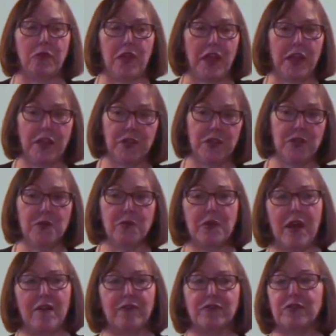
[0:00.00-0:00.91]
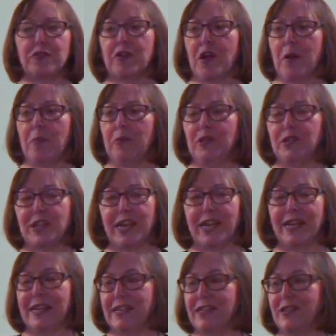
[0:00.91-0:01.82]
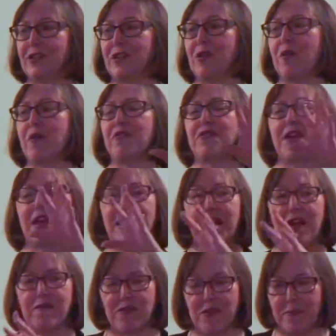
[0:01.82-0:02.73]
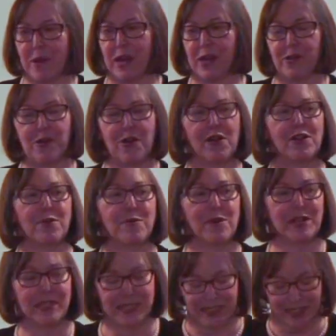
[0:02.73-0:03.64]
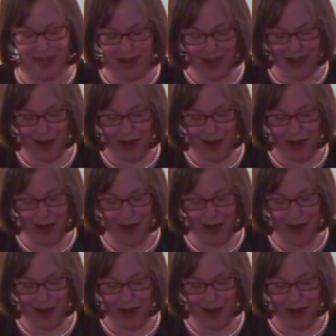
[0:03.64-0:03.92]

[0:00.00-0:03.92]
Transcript: thank you after a couple days, you know, and thank everybody all at once.